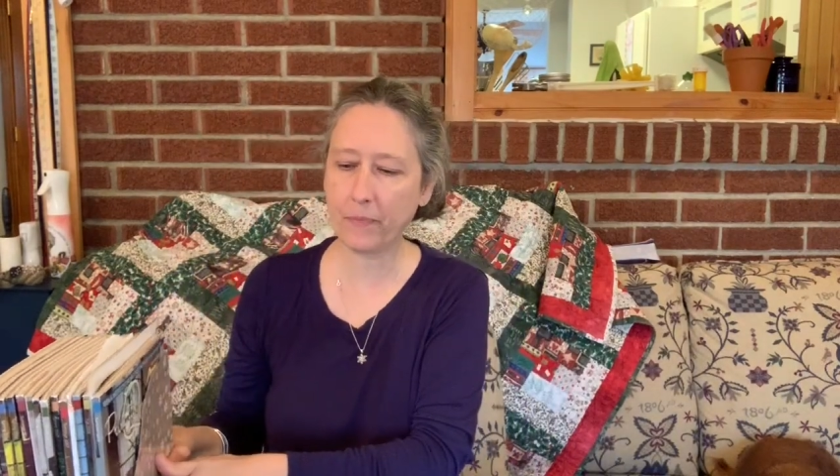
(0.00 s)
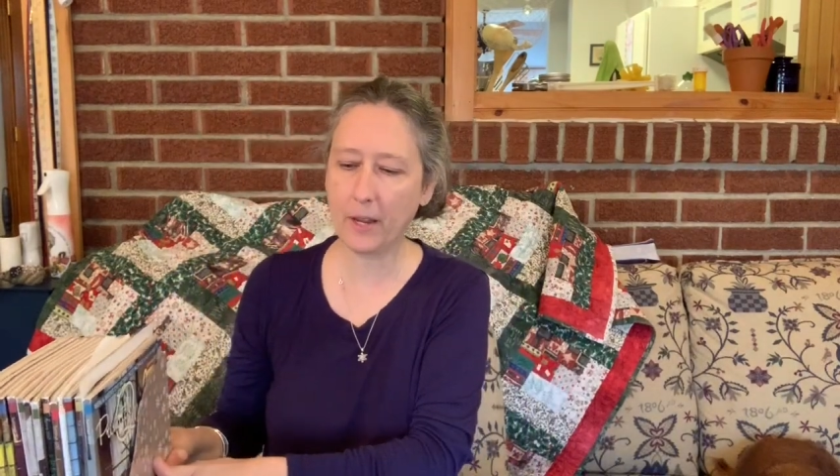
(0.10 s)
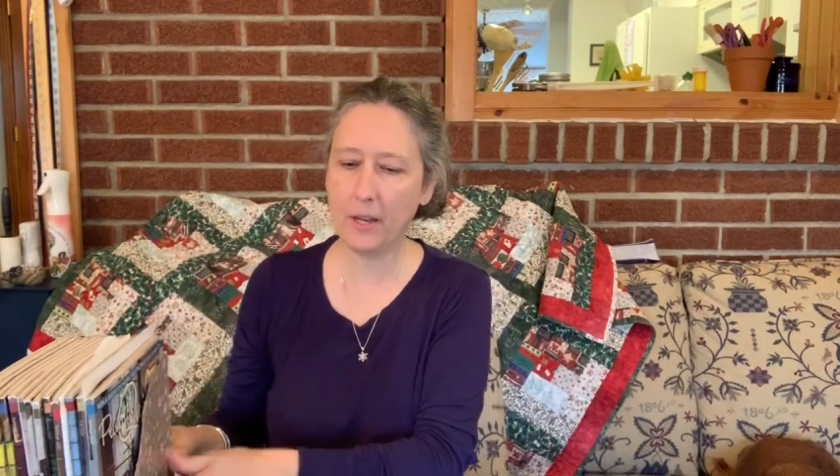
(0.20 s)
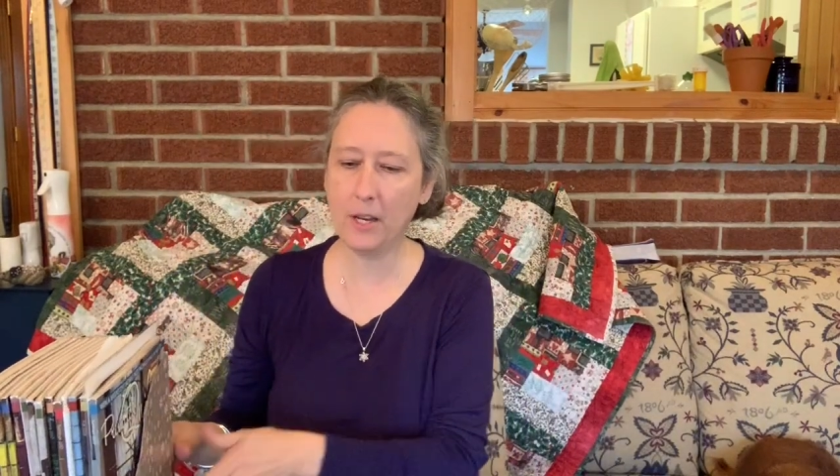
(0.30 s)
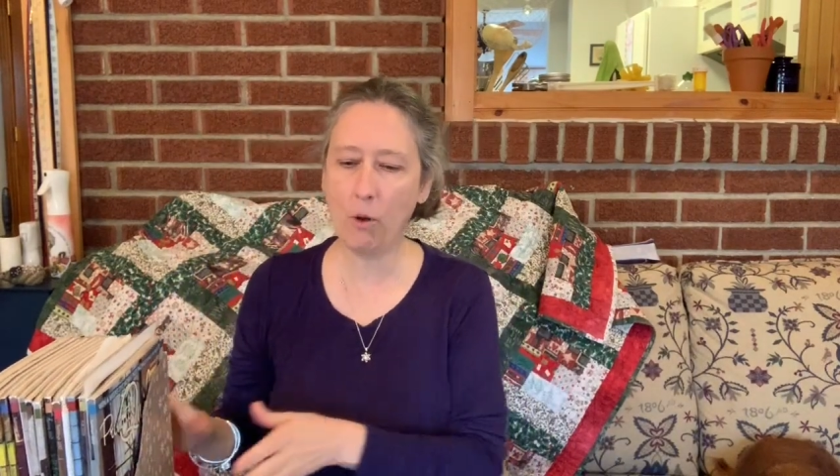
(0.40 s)

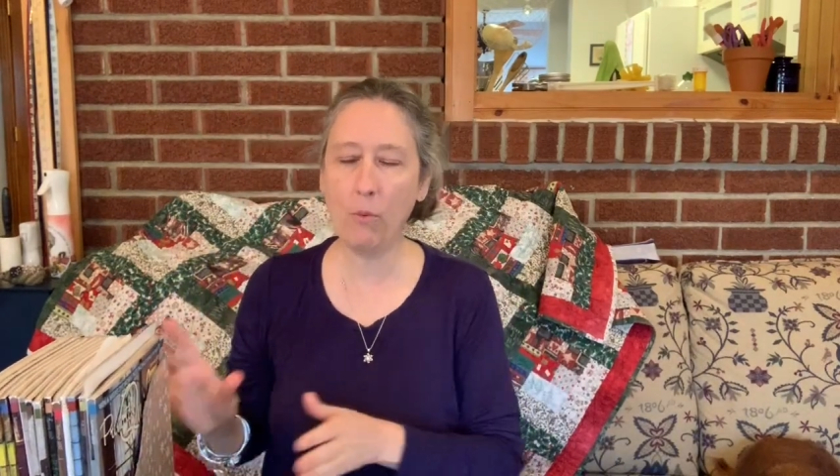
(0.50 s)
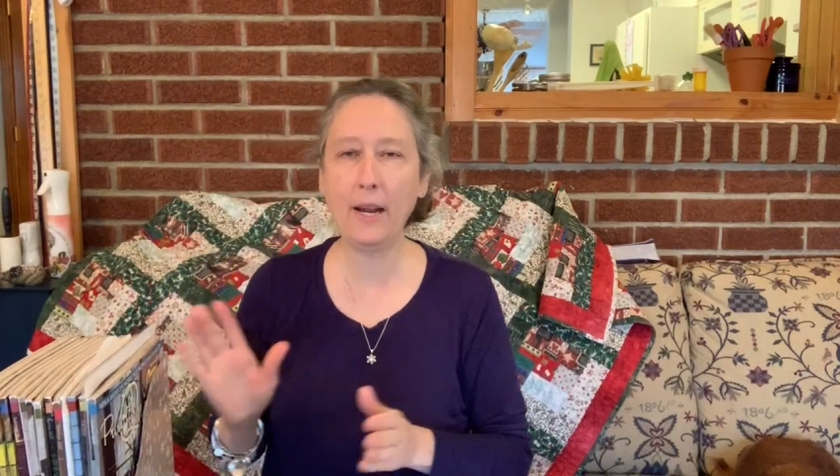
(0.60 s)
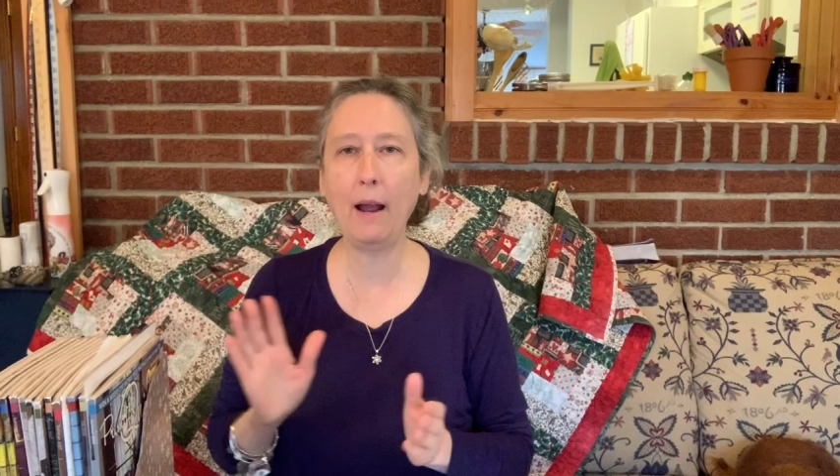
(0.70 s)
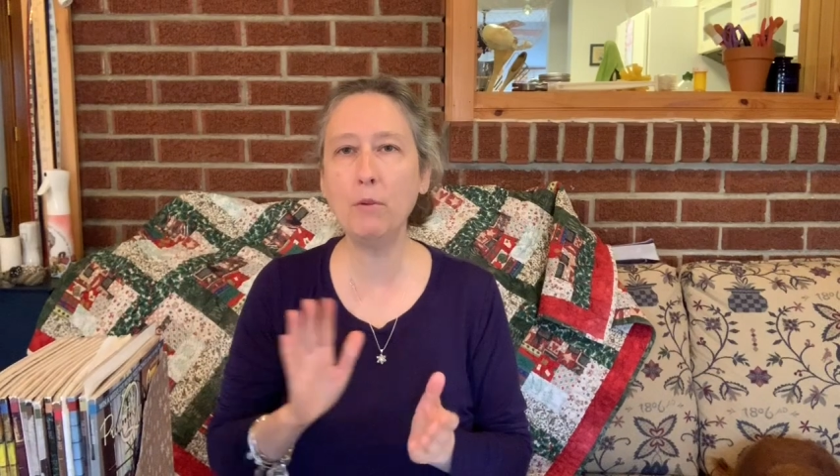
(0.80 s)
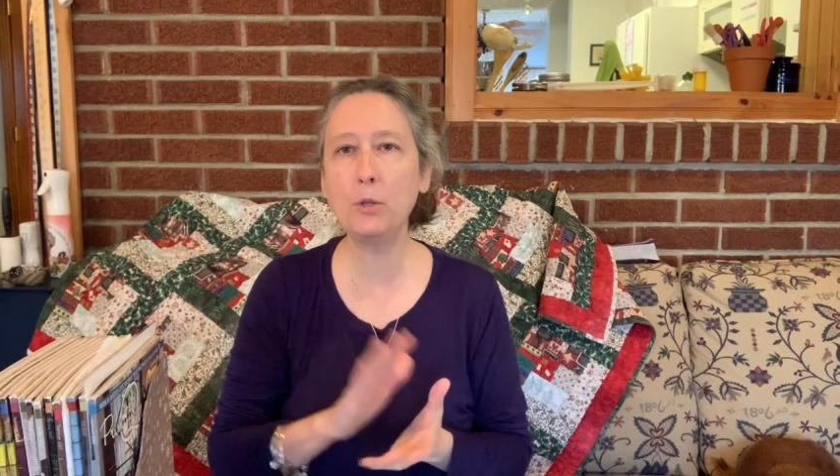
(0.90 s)
You know, when
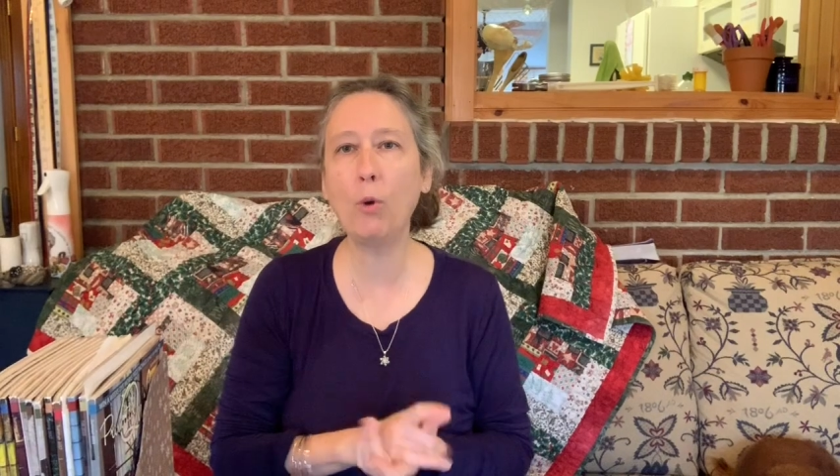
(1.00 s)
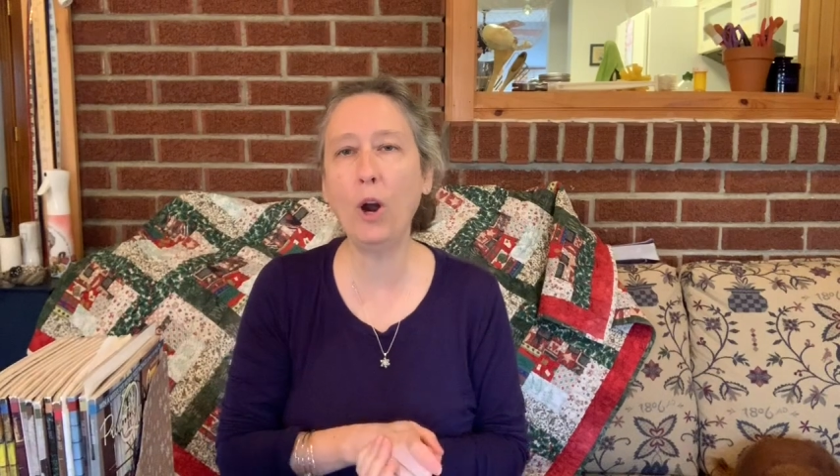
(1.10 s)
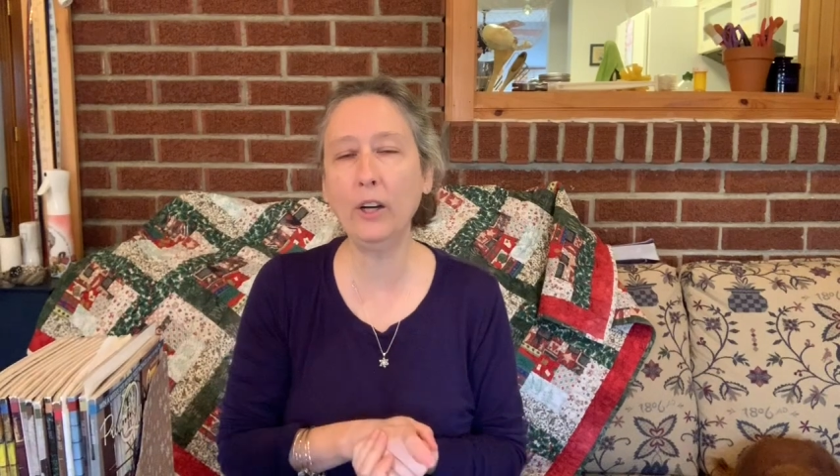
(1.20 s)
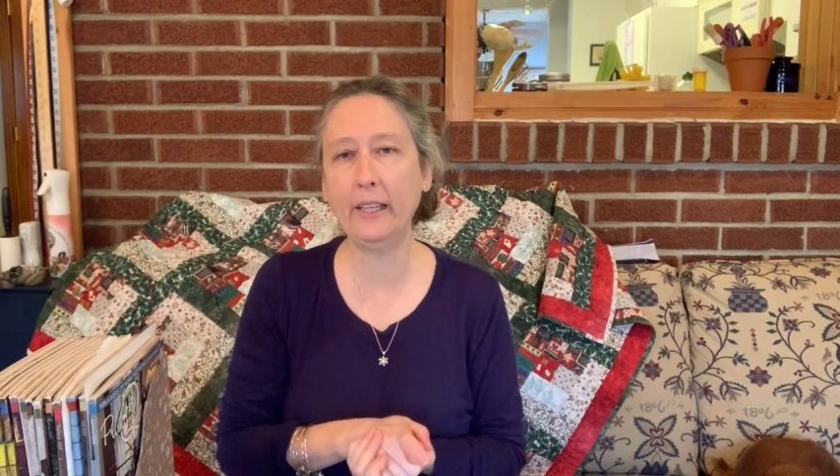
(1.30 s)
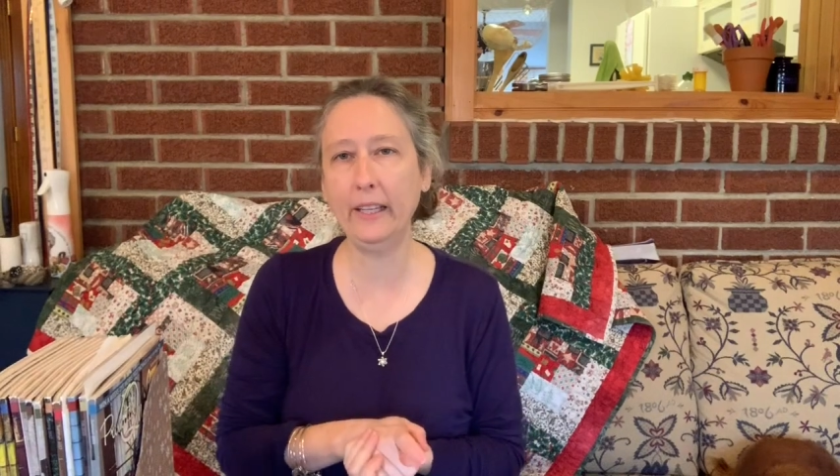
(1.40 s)
I was
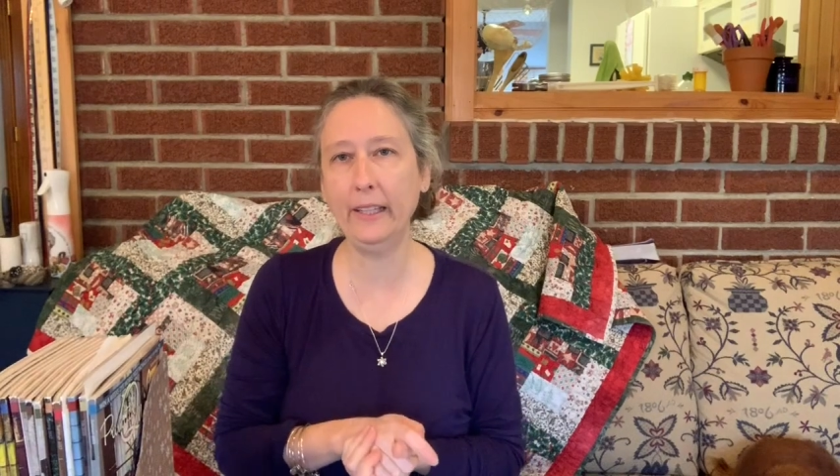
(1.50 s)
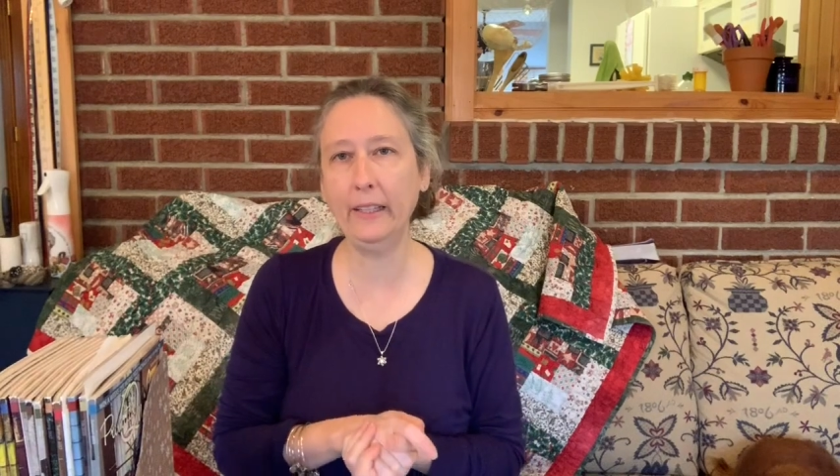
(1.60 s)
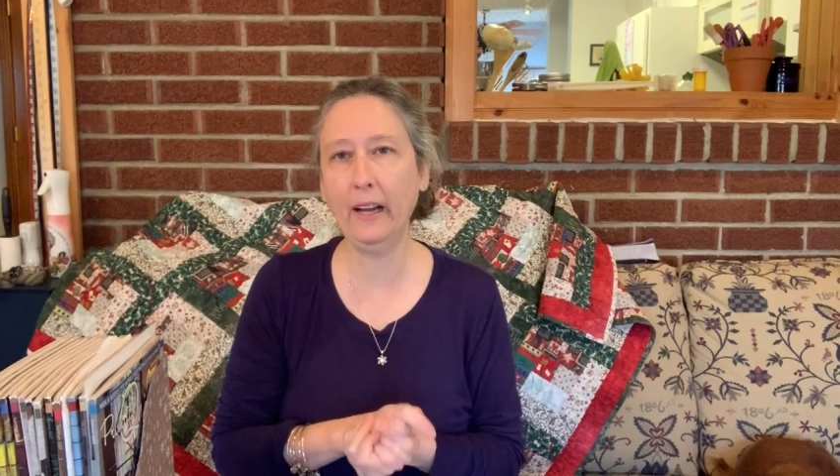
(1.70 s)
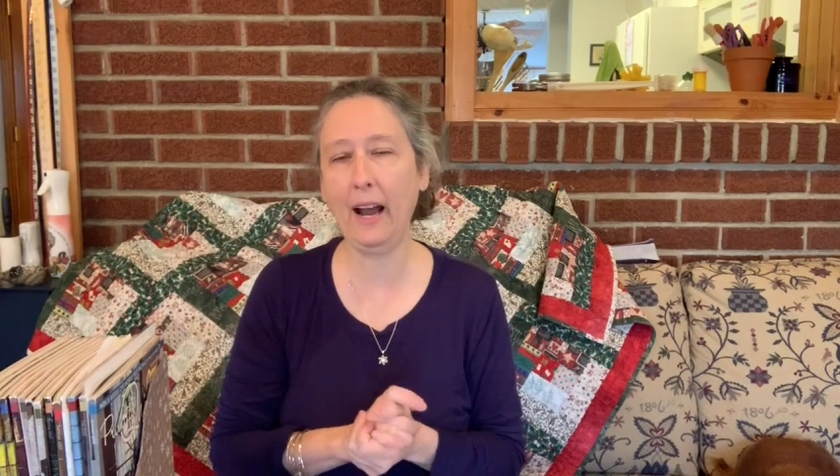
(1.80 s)
working,